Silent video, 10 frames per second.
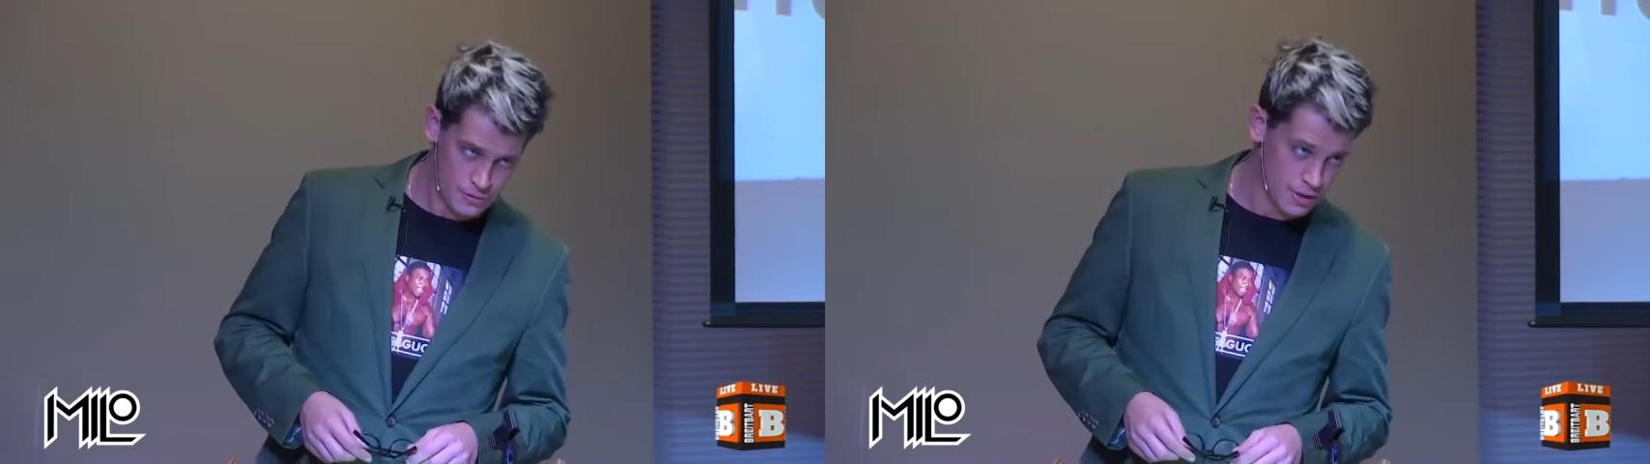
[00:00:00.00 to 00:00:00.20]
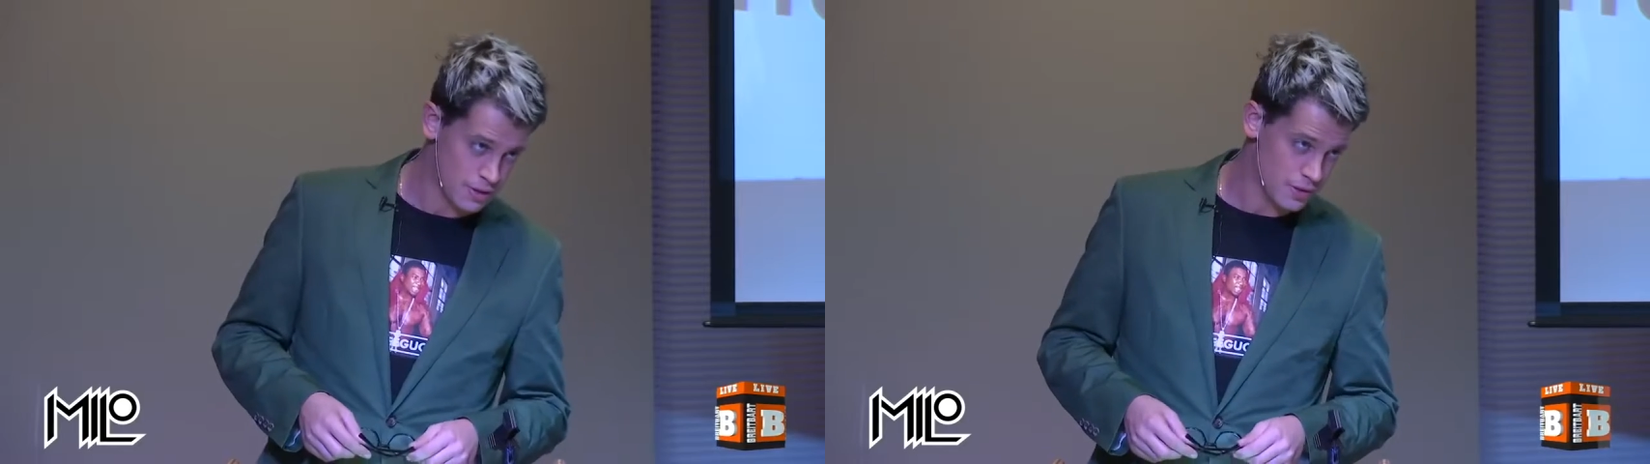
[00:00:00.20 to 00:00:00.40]

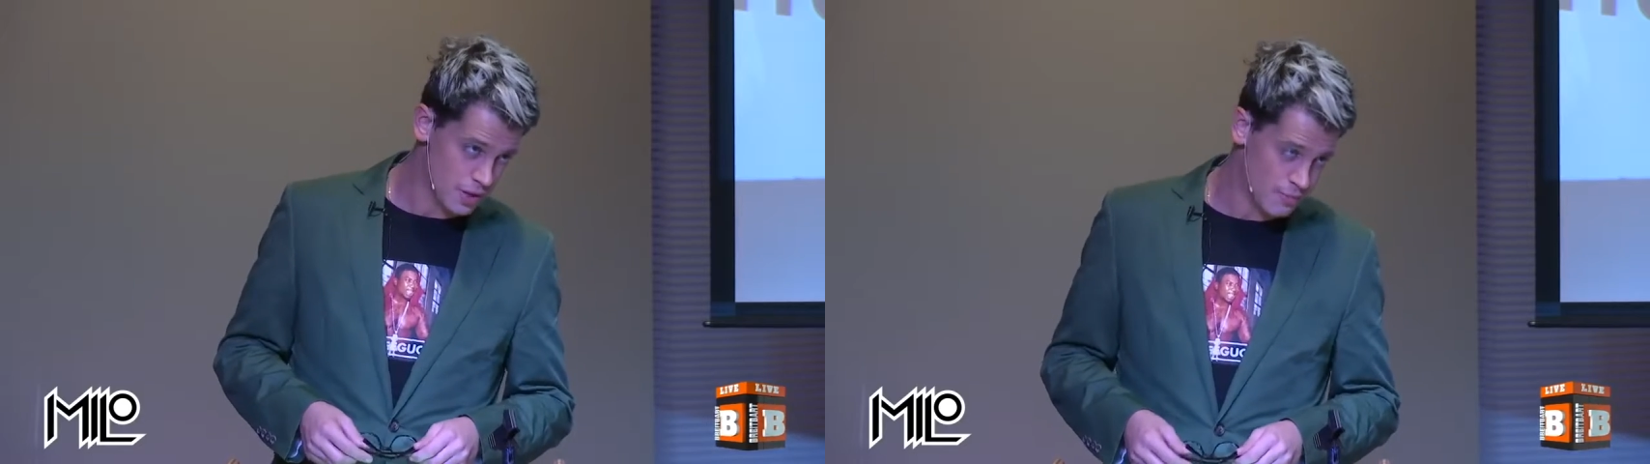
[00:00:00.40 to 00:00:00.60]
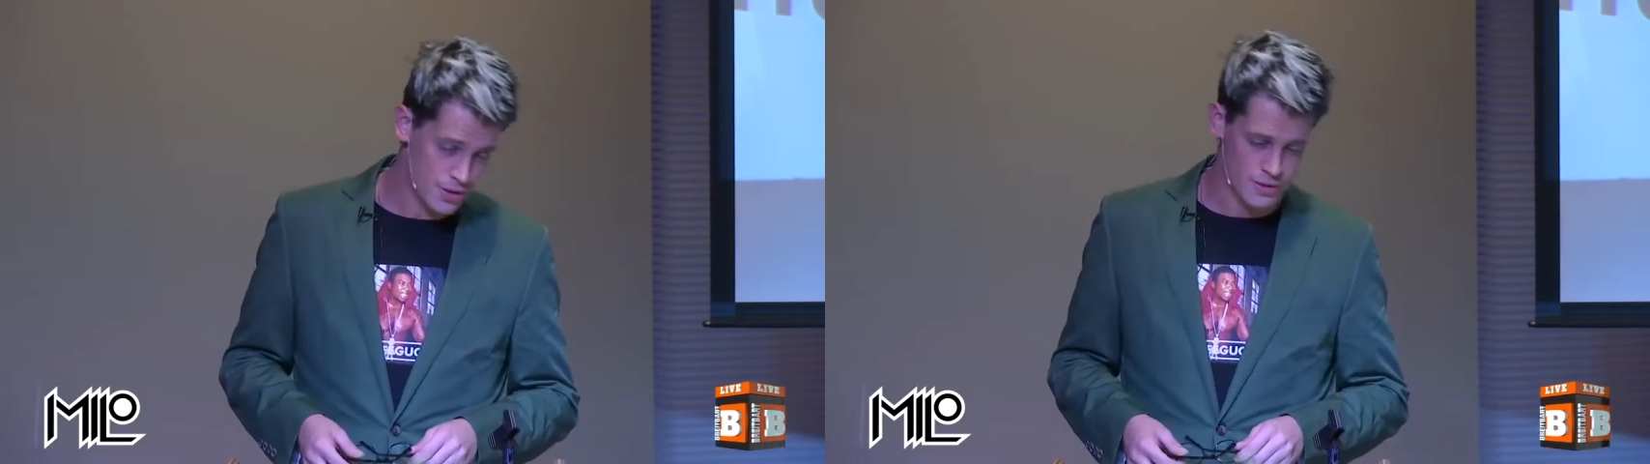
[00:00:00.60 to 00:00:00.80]
two things, for
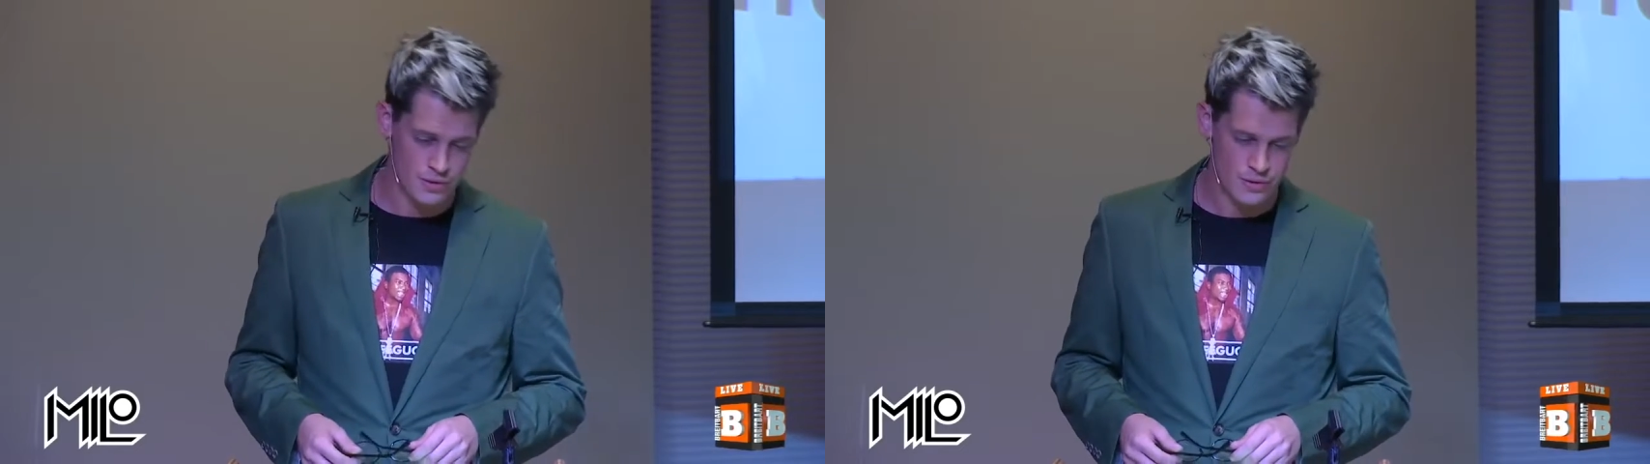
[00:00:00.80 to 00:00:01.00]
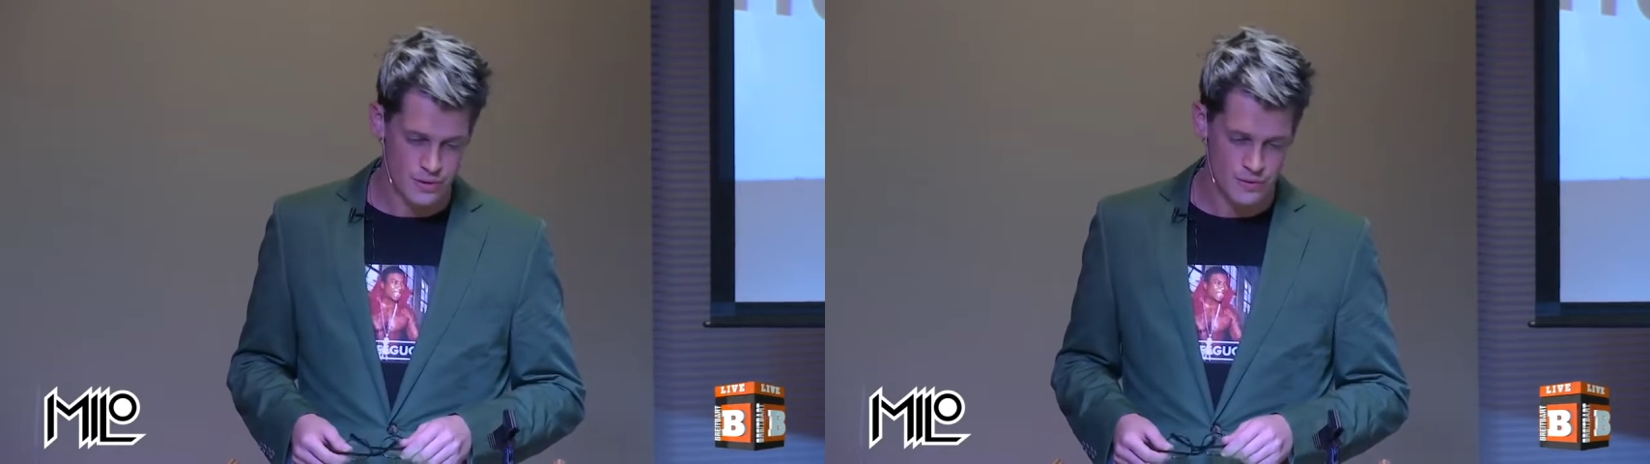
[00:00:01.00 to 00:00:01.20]
some
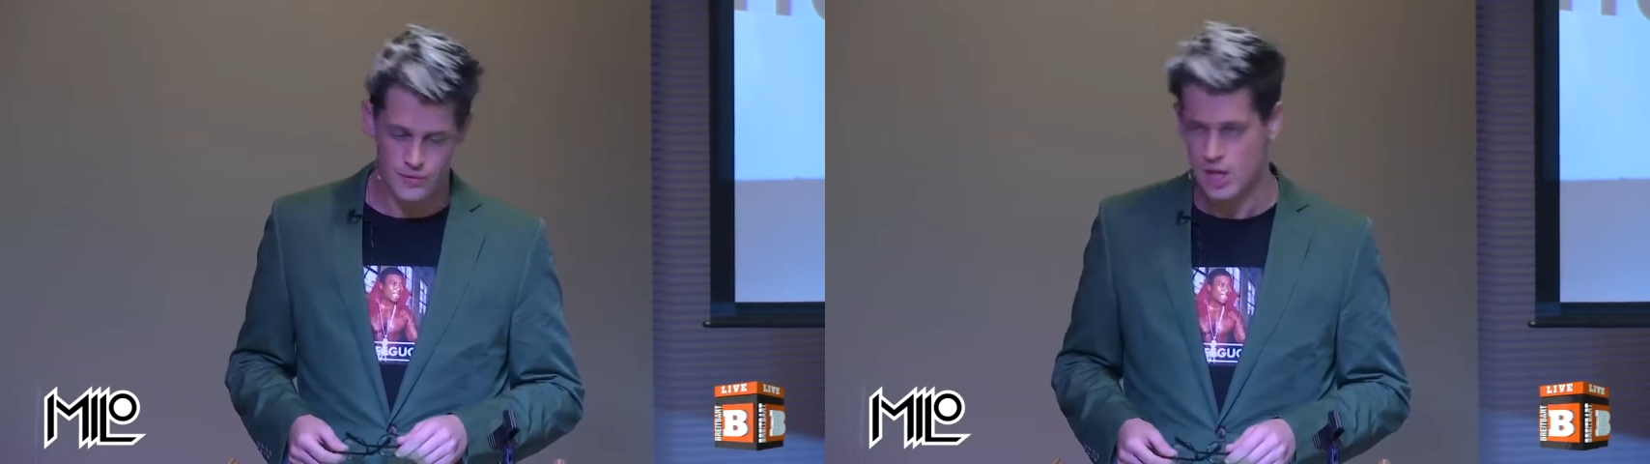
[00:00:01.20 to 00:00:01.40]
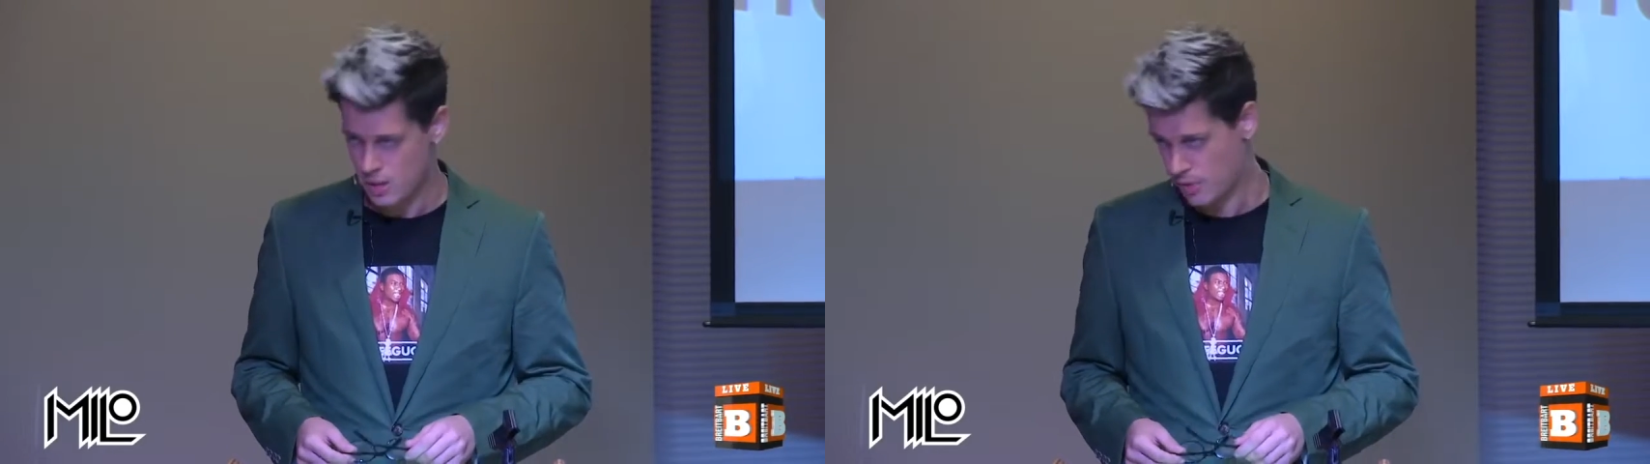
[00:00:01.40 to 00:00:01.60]
reason,
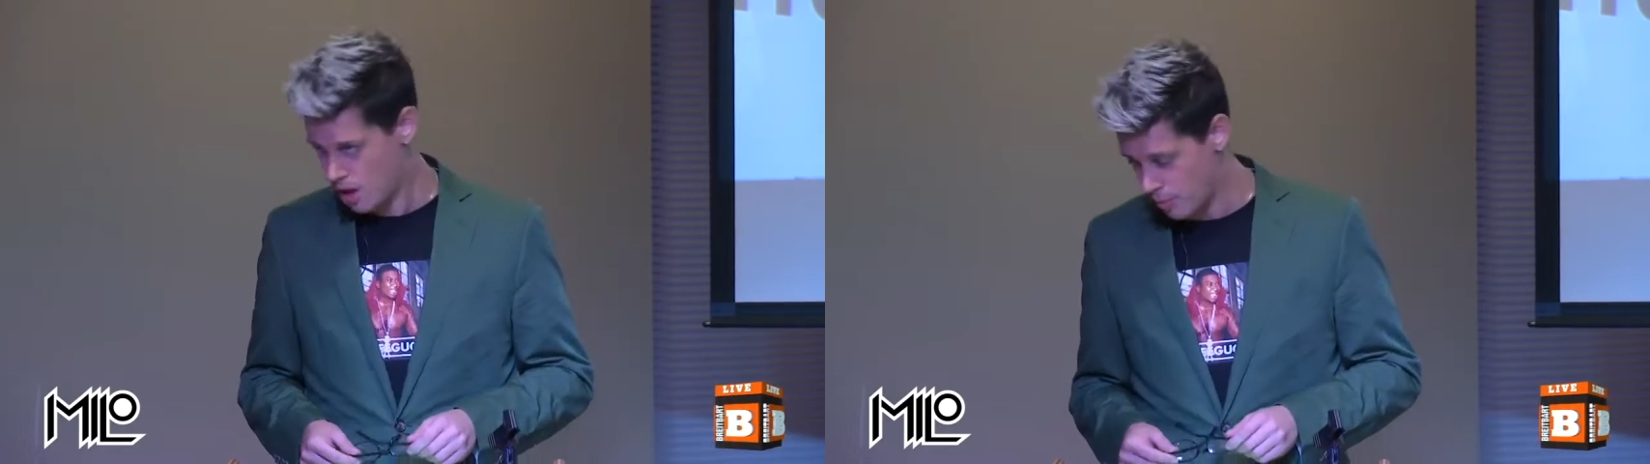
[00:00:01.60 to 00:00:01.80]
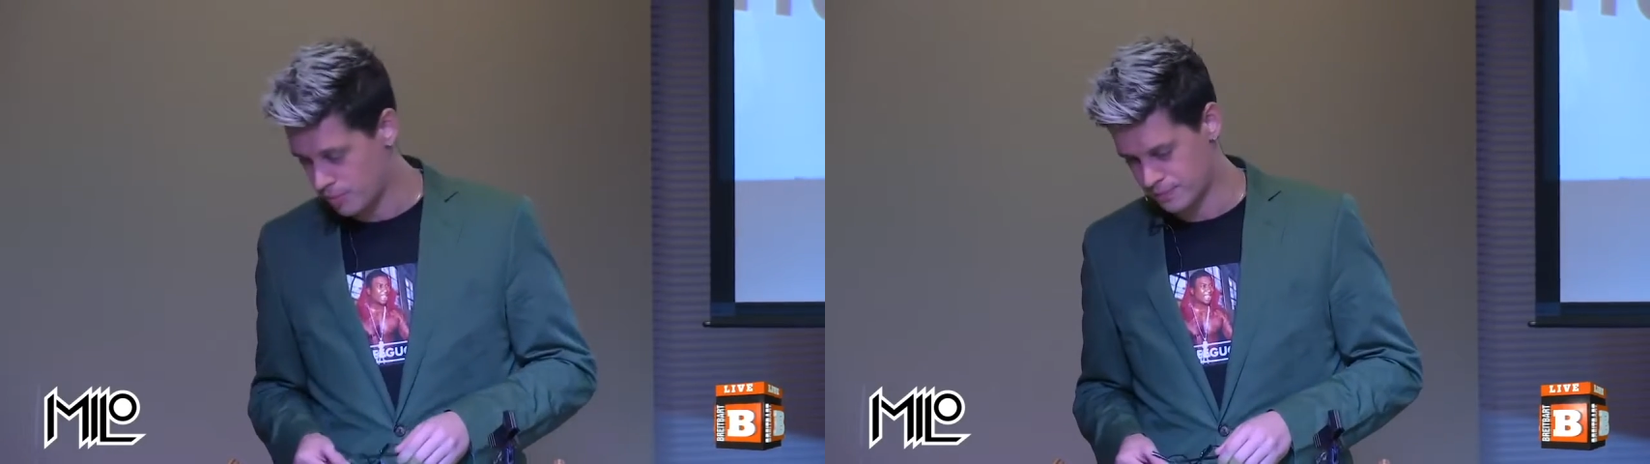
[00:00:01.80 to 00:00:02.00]
have teamed
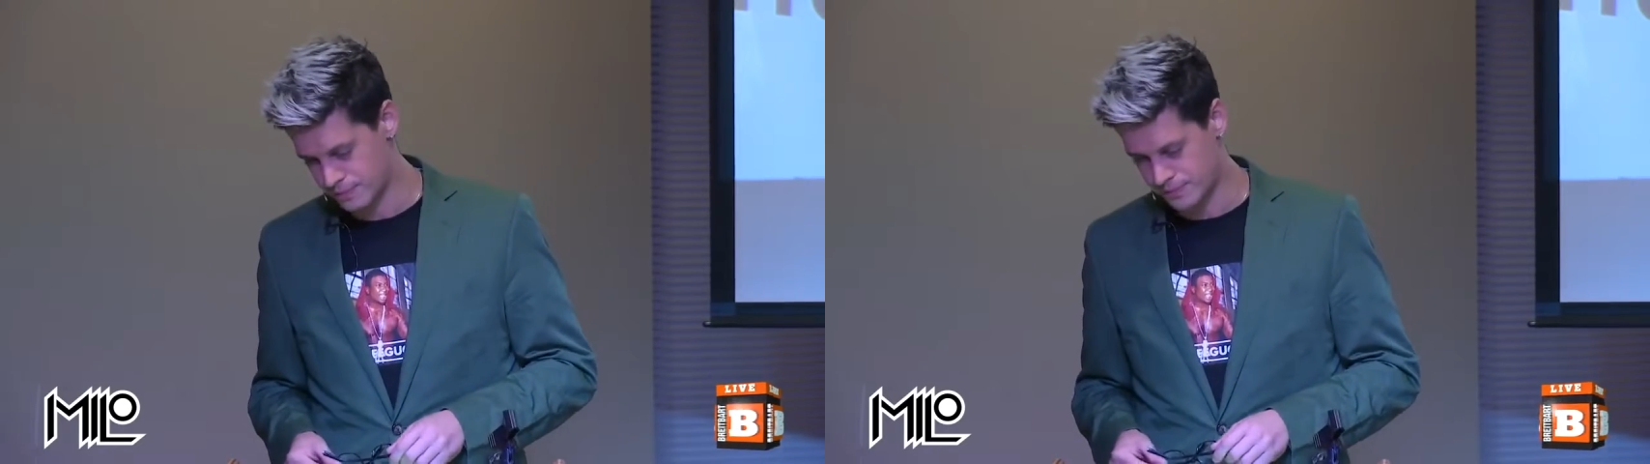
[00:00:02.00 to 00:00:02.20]
up.